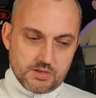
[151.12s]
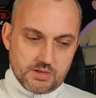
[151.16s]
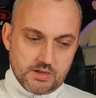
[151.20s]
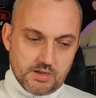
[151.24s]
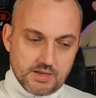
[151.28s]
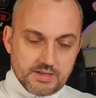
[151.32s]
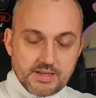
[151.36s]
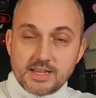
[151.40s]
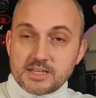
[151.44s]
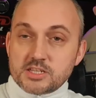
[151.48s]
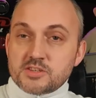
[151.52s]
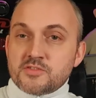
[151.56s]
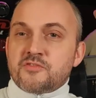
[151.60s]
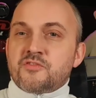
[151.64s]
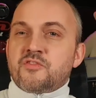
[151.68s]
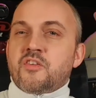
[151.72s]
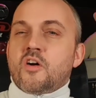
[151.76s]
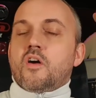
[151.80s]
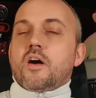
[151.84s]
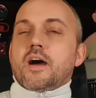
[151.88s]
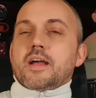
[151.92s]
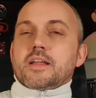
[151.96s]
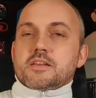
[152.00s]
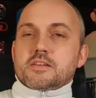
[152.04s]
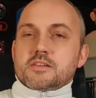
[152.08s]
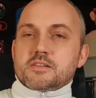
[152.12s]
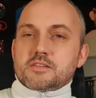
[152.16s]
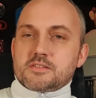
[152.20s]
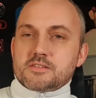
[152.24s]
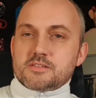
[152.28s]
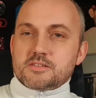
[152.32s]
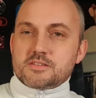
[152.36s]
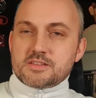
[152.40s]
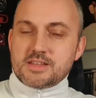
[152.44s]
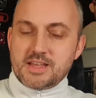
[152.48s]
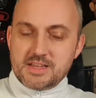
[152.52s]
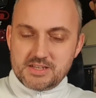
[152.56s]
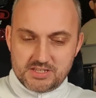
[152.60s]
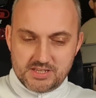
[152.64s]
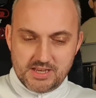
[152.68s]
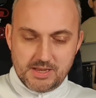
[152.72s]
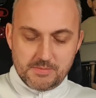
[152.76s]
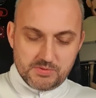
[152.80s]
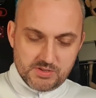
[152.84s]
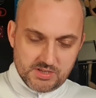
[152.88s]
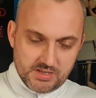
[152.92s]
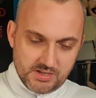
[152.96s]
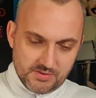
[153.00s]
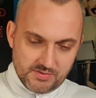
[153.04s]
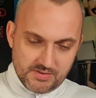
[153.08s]
and that's fine. That's
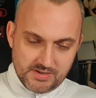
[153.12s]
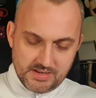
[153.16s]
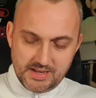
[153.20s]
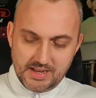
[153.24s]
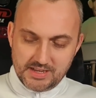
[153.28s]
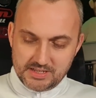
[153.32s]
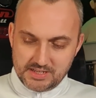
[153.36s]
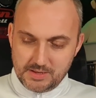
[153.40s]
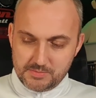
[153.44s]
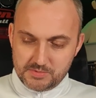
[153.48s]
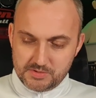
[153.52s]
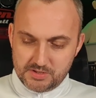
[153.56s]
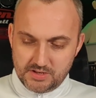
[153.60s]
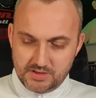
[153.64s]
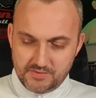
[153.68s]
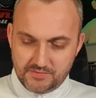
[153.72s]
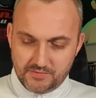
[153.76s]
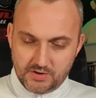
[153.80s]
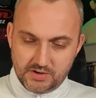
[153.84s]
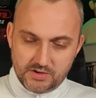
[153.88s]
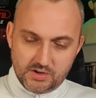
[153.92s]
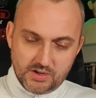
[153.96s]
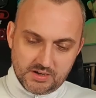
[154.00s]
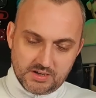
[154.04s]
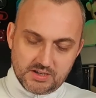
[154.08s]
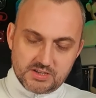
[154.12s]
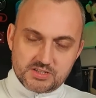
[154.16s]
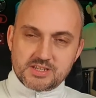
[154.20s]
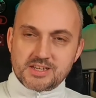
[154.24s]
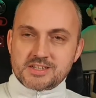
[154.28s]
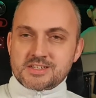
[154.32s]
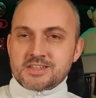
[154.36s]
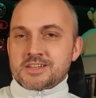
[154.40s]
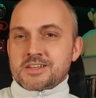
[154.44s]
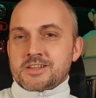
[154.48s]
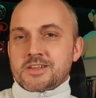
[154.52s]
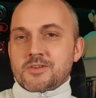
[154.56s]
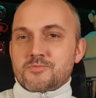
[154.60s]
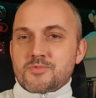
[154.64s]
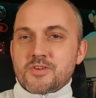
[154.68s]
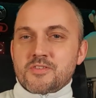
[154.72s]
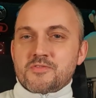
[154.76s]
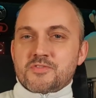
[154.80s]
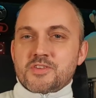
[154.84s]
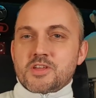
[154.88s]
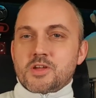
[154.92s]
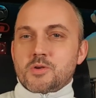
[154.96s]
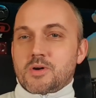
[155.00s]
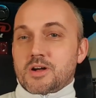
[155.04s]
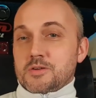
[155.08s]
absolutely that's absolutely fine. Like I said in the
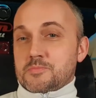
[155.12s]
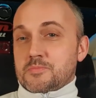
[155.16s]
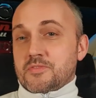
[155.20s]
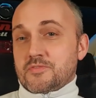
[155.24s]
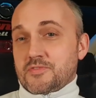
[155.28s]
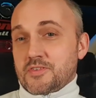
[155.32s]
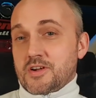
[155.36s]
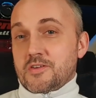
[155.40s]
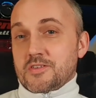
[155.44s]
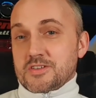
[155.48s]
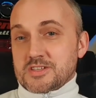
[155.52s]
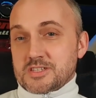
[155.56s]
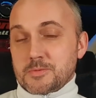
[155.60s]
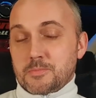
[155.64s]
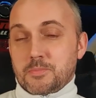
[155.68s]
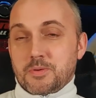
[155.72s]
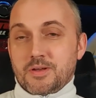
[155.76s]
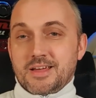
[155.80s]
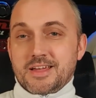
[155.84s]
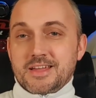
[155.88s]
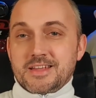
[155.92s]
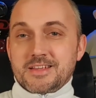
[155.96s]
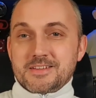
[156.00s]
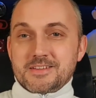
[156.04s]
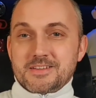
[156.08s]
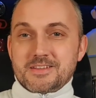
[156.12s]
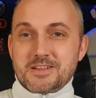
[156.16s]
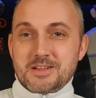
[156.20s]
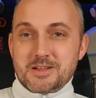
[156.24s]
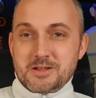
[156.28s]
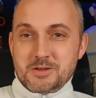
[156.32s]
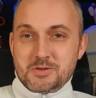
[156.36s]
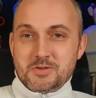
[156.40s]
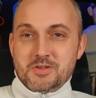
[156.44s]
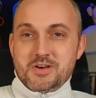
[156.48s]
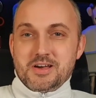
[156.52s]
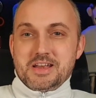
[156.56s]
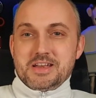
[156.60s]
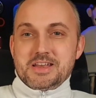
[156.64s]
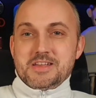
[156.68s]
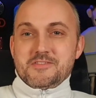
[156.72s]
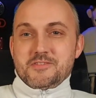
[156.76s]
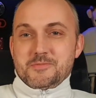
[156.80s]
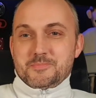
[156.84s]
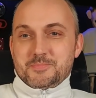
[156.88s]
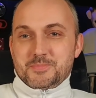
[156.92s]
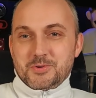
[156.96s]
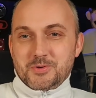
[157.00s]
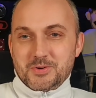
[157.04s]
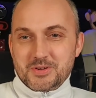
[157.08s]
review, I'd prefer us to play like
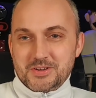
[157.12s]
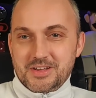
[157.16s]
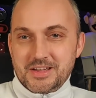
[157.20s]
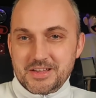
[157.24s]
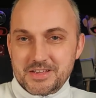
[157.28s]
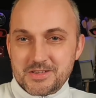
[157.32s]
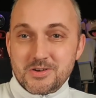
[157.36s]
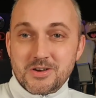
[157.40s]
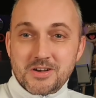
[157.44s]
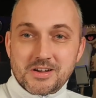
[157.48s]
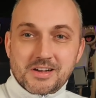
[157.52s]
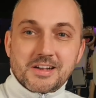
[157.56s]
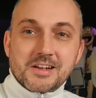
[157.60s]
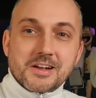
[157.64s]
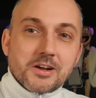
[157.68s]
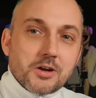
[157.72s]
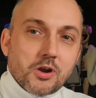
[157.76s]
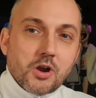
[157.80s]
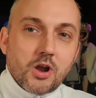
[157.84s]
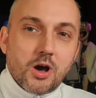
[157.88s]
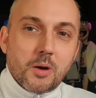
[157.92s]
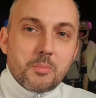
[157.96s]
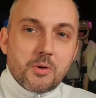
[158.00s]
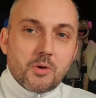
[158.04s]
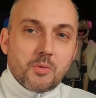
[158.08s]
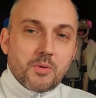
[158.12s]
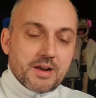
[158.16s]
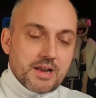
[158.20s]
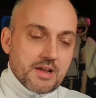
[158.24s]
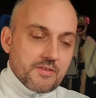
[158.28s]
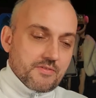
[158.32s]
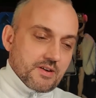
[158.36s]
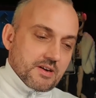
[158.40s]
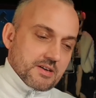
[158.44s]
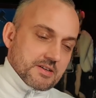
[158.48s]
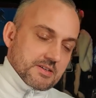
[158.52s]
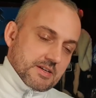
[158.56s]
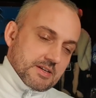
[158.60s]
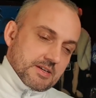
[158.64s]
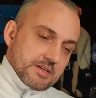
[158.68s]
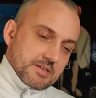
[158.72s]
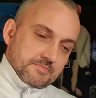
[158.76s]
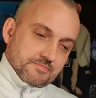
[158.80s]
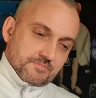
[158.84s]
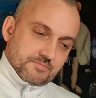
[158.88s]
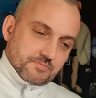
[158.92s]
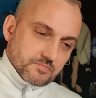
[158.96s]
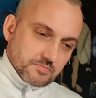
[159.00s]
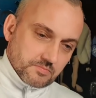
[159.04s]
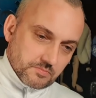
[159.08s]
Liverpool, like Jurgen Klopp or whatever.
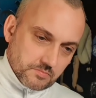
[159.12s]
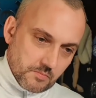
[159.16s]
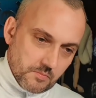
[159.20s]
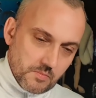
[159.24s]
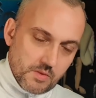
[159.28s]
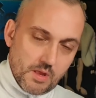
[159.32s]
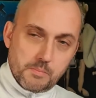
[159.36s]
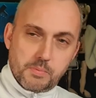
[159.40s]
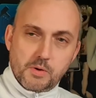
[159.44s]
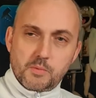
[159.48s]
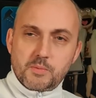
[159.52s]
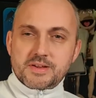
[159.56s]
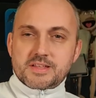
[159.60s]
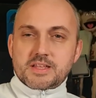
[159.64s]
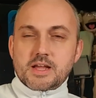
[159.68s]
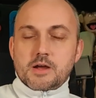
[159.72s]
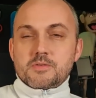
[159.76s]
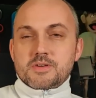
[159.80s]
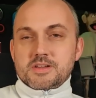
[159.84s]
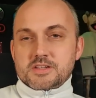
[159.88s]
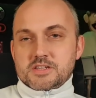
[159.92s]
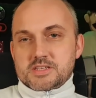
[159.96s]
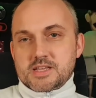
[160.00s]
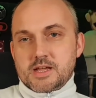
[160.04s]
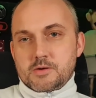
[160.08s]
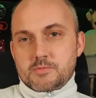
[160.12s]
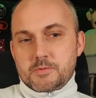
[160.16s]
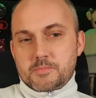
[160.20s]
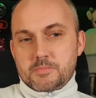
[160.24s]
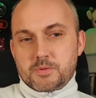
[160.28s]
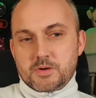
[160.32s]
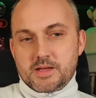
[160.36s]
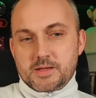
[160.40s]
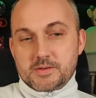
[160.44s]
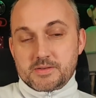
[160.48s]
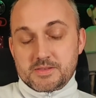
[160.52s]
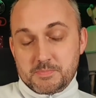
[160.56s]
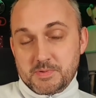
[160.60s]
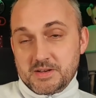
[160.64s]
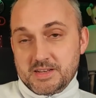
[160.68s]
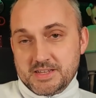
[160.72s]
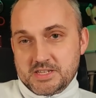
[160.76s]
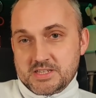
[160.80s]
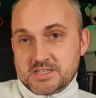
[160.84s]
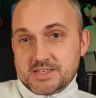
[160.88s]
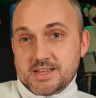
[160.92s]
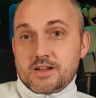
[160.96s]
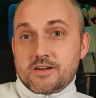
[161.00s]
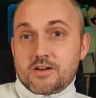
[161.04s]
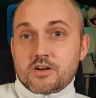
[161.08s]
But we don't. This is how we played. But this
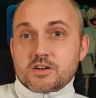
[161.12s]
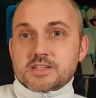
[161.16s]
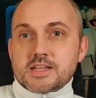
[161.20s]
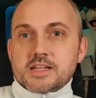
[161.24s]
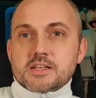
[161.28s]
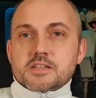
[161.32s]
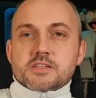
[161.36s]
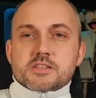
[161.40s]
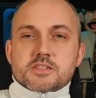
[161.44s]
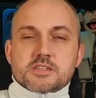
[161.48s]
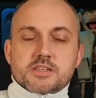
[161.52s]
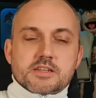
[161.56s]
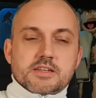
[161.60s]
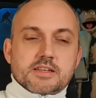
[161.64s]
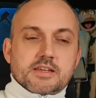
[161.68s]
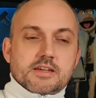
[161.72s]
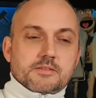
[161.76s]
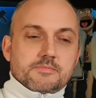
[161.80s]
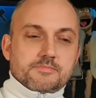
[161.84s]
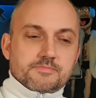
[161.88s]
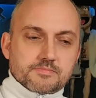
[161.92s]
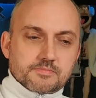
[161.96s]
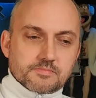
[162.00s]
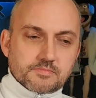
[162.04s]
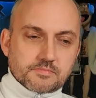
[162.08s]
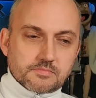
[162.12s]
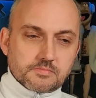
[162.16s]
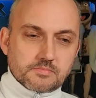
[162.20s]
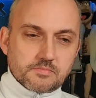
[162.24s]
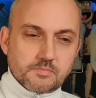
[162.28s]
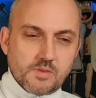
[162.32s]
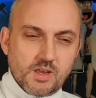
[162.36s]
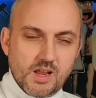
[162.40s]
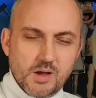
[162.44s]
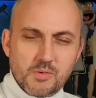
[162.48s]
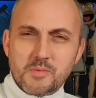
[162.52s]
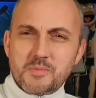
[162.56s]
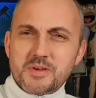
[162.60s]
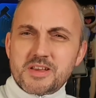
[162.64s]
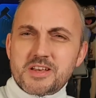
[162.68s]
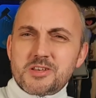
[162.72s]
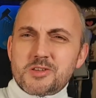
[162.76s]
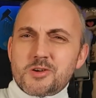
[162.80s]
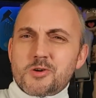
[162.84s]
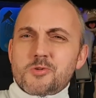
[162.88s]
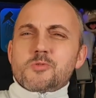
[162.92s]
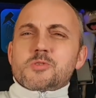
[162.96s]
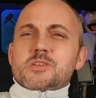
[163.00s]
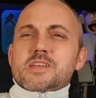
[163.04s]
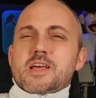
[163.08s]
is our identity now. When we
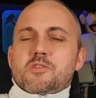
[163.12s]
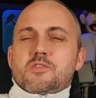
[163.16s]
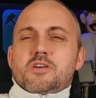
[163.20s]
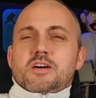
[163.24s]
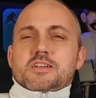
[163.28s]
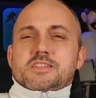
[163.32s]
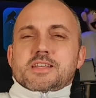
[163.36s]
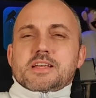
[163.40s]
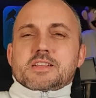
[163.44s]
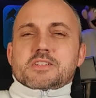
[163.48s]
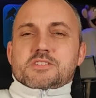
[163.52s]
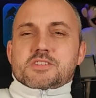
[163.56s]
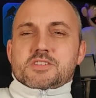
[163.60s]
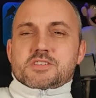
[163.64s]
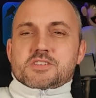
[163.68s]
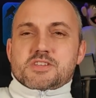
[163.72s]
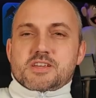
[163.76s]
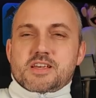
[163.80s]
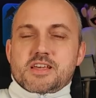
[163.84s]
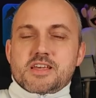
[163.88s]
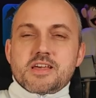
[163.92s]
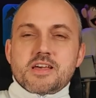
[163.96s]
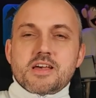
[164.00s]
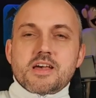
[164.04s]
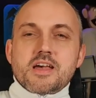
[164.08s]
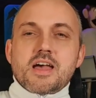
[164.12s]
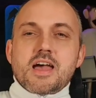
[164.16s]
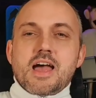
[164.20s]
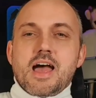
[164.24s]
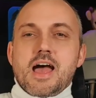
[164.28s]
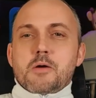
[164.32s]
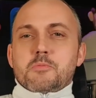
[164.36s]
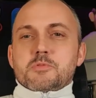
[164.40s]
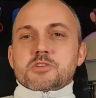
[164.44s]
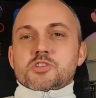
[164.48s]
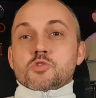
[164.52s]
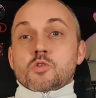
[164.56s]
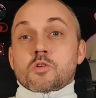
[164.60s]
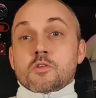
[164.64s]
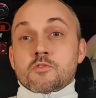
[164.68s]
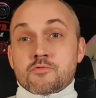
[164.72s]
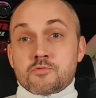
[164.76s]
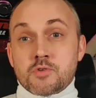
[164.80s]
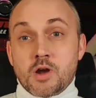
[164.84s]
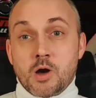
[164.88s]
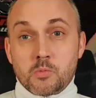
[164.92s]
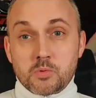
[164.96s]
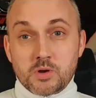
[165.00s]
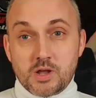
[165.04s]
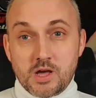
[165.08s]
lose our identity and we sort of
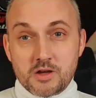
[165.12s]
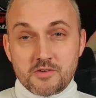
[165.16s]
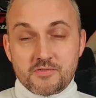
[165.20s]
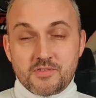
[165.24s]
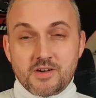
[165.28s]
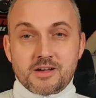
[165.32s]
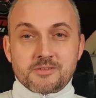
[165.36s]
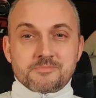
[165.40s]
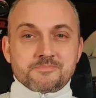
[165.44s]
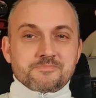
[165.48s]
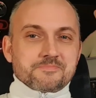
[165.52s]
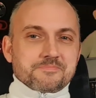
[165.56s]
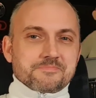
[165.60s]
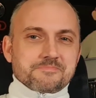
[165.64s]
roll over